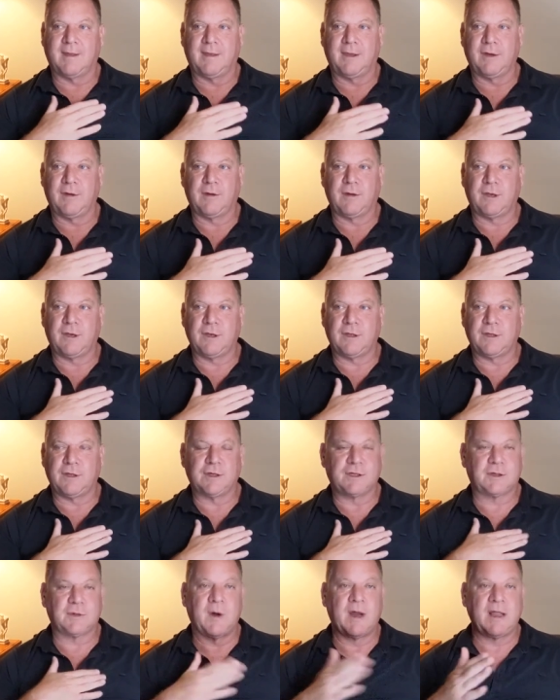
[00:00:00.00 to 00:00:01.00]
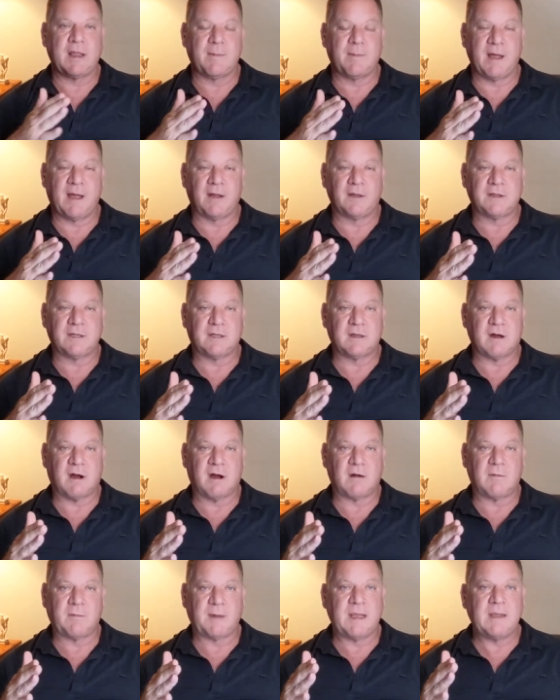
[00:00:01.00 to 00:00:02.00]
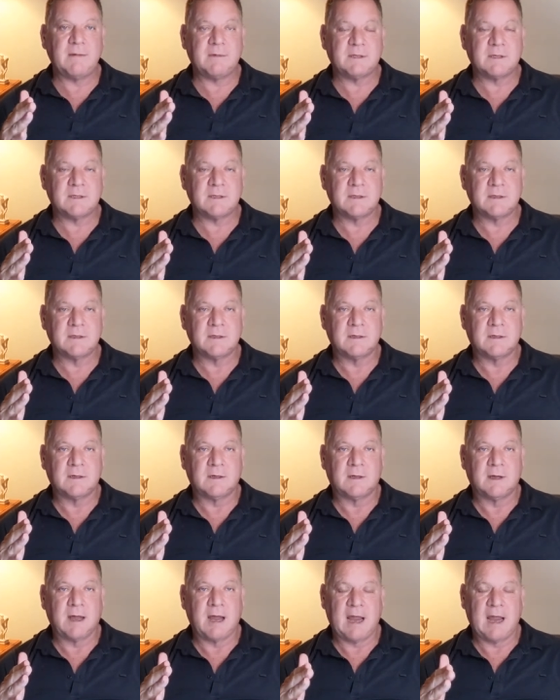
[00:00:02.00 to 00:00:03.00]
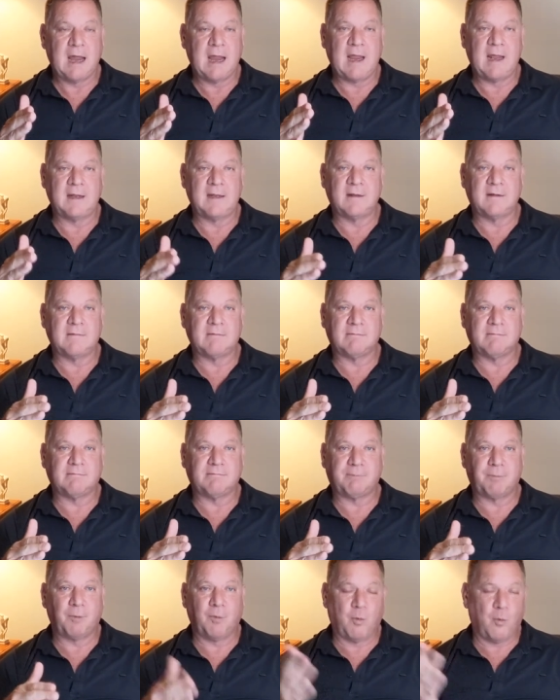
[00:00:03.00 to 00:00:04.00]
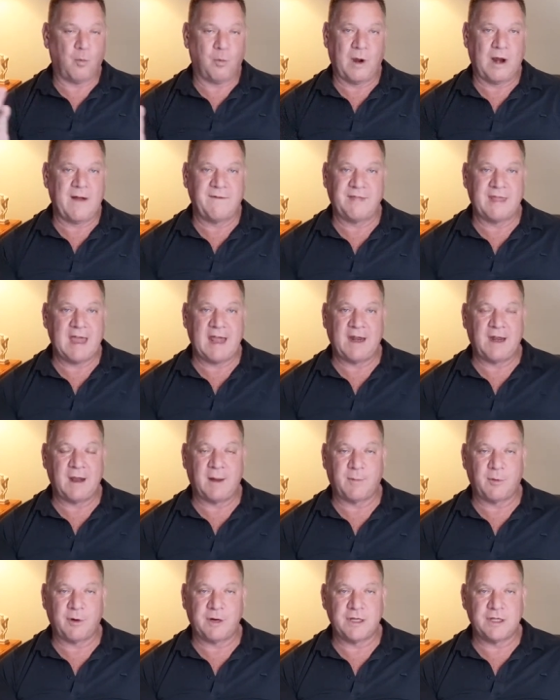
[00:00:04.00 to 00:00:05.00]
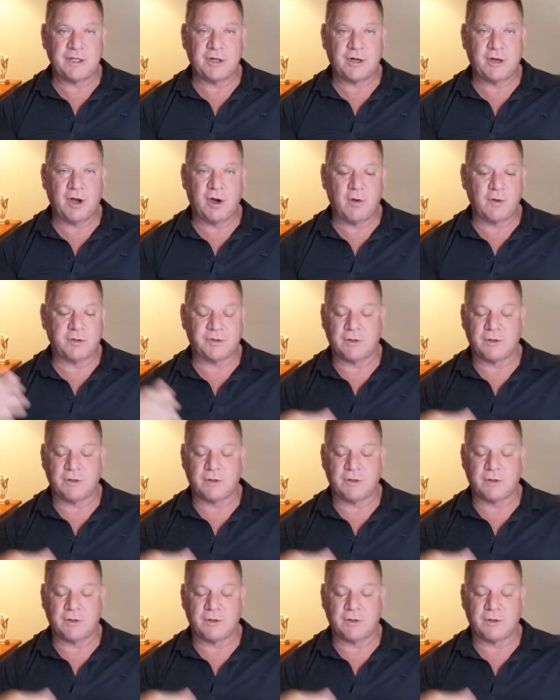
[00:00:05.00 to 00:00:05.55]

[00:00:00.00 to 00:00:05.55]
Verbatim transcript: you, you, you swing the bell to the heartbeats, and whatever that number is, you go.